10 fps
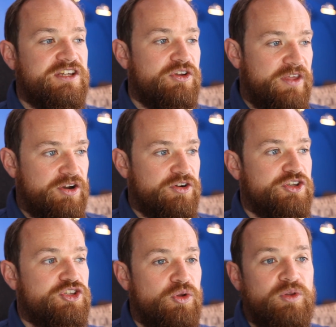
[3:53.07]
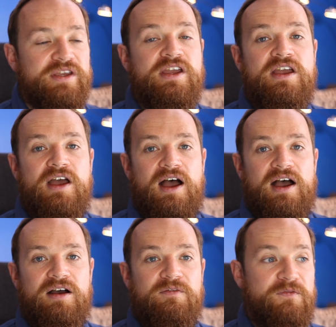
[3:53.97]
here that are going to slowly
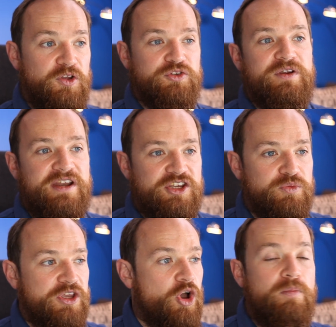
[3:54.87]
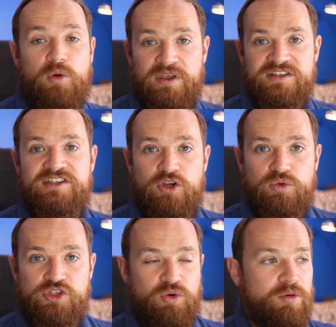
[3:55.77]
filter in as we go, but we can still
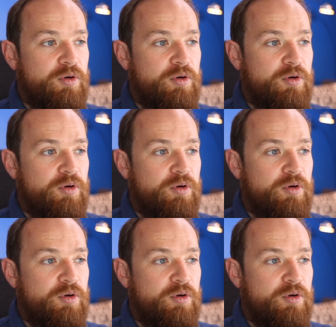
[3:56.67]
restore a